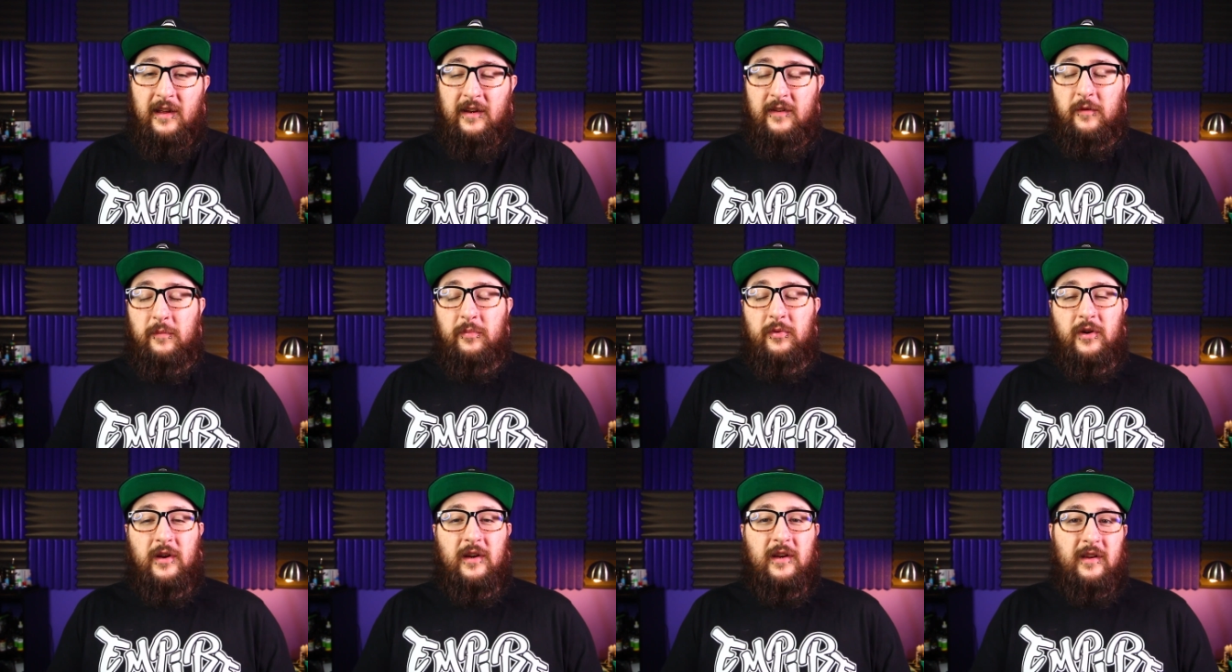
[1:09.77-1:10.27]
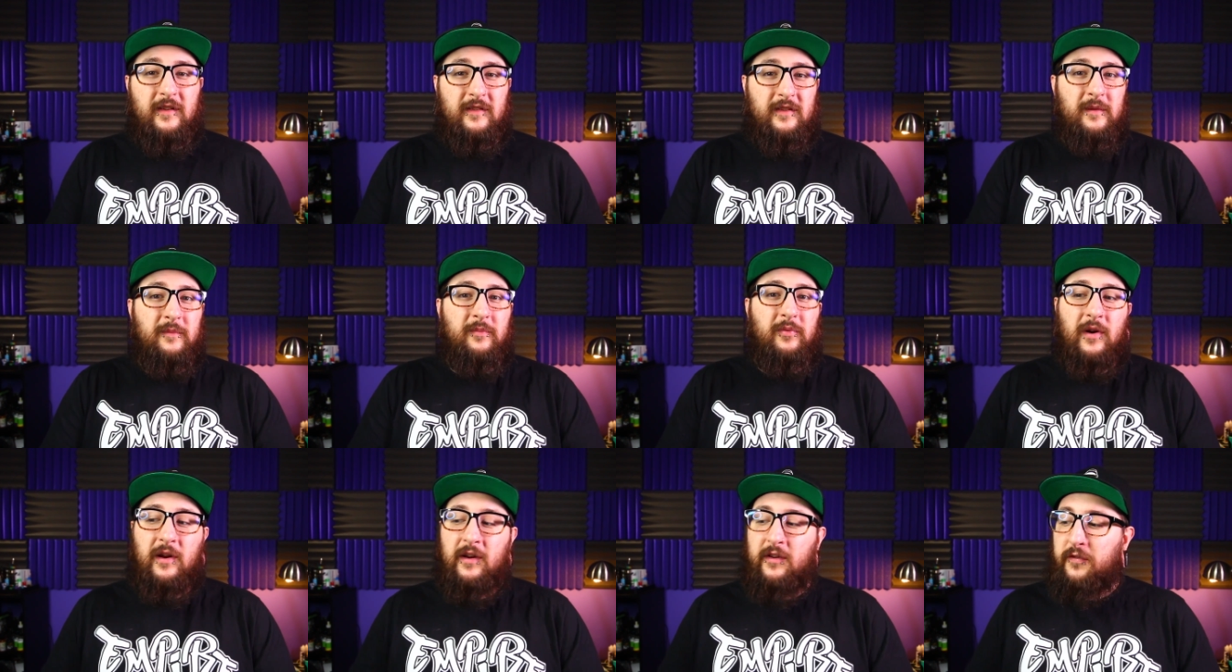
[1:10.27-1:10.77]
That's a pretty
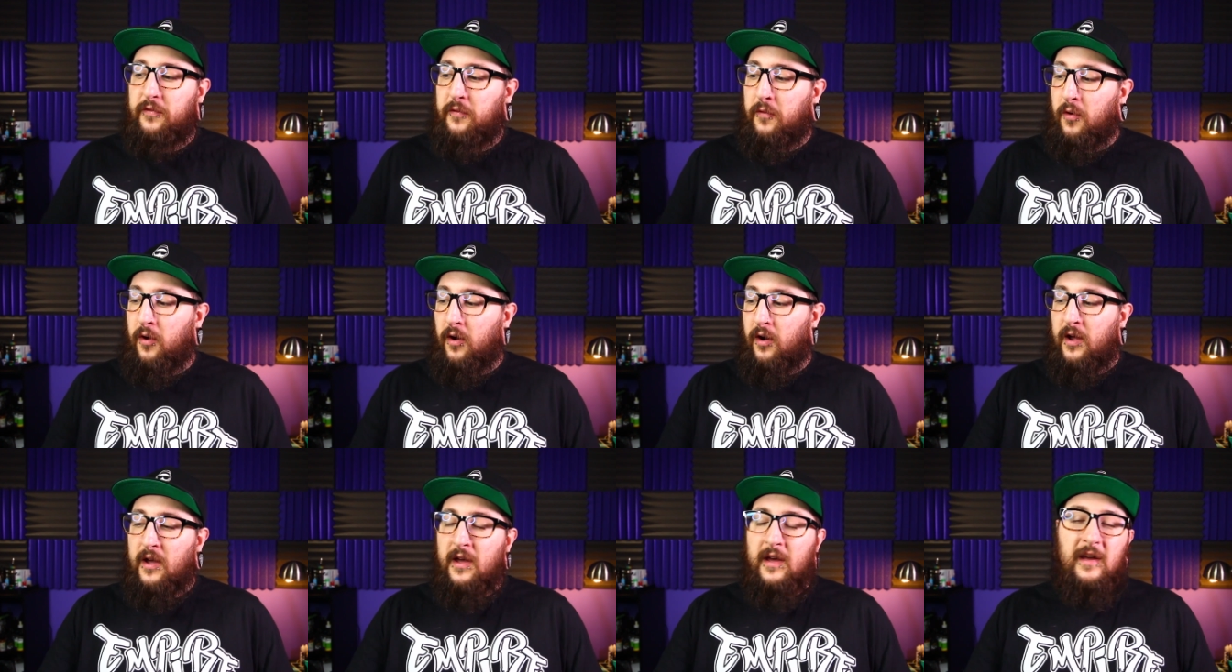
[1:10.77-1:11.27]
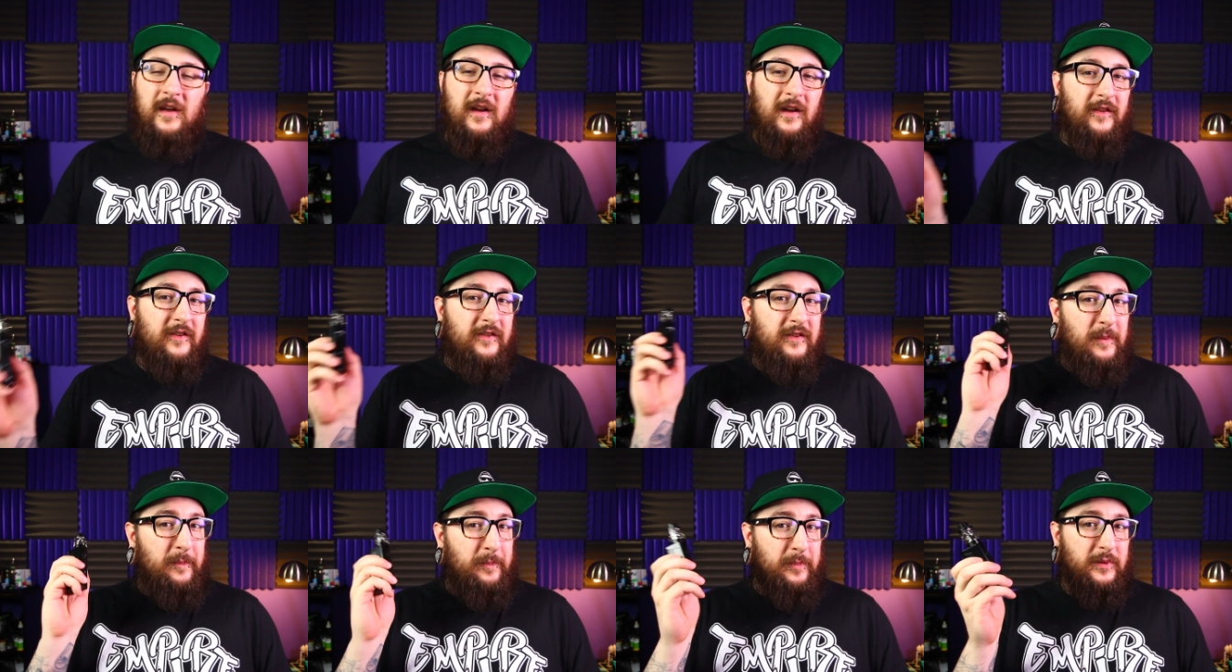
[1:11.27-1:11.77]
decent price for a
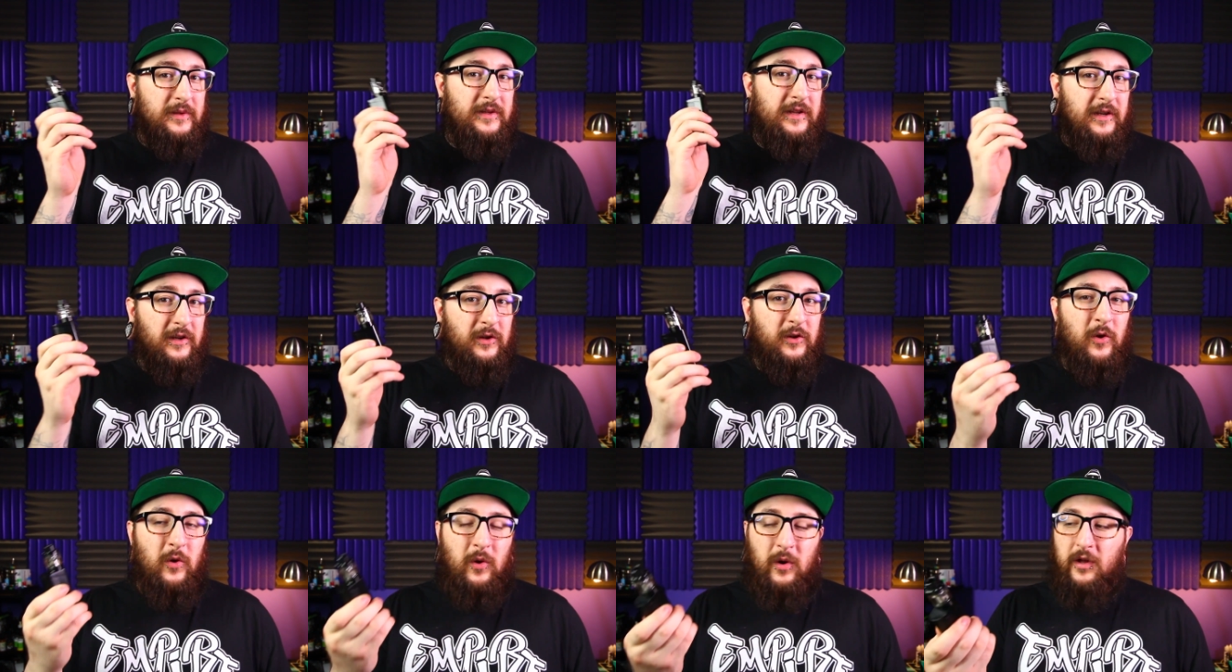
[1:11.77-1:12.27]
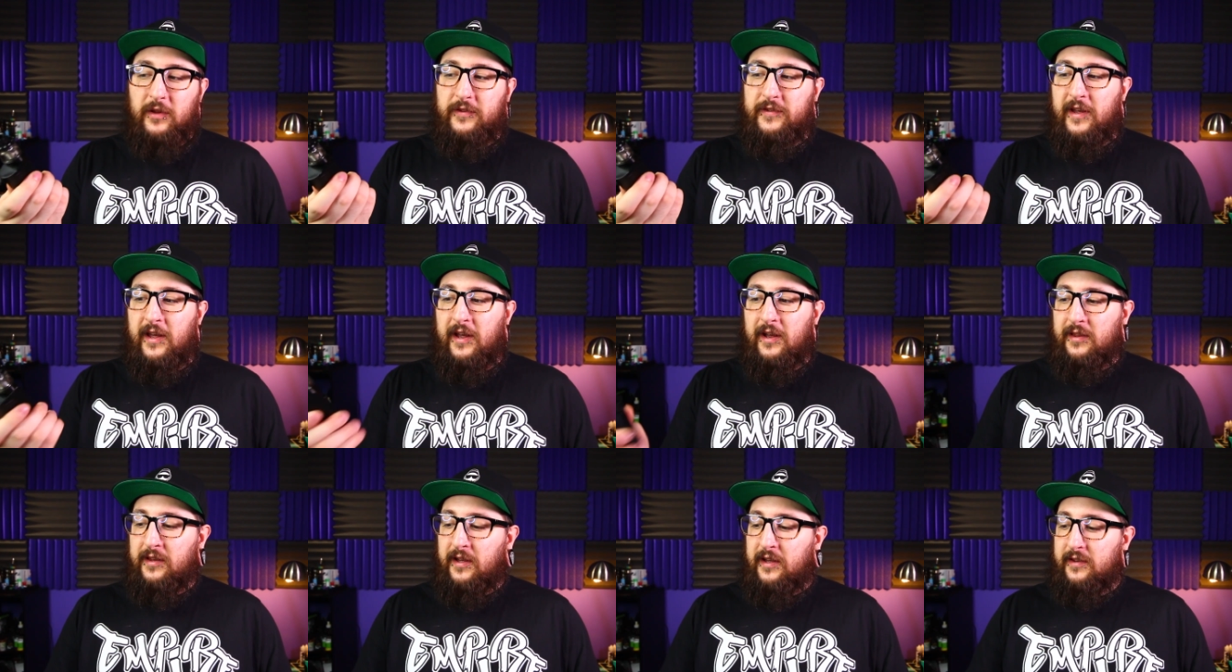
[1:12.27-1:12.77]
simple little coil
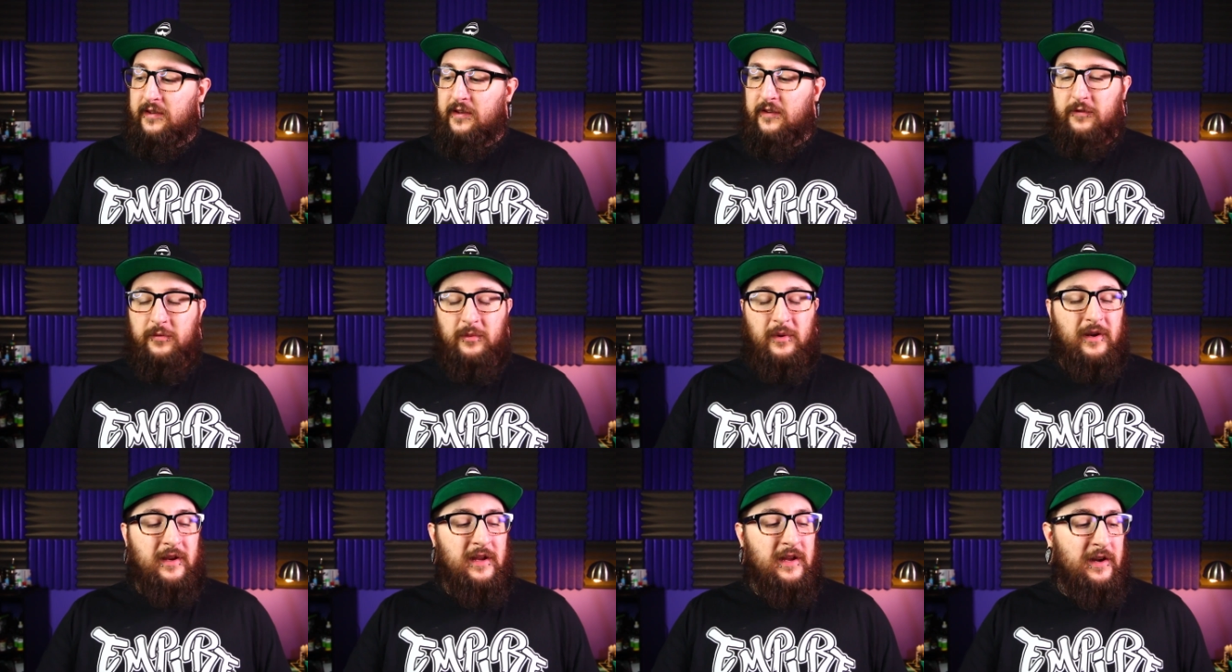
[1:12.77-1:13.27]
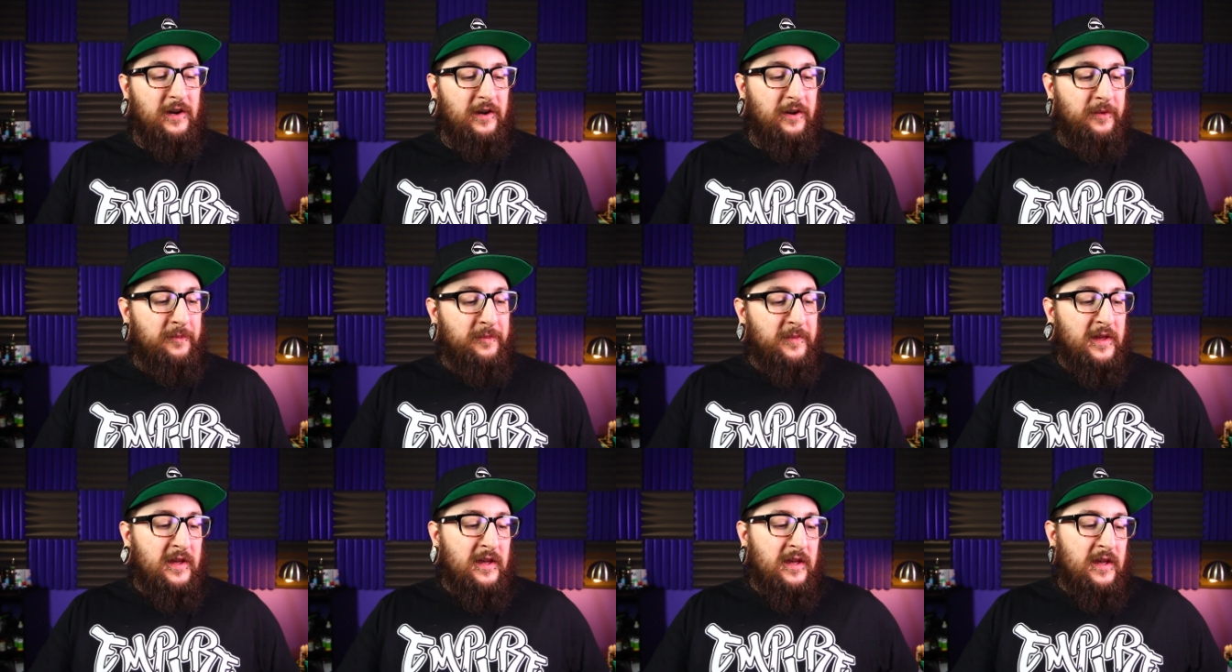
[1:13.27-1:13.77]
tank like this one here.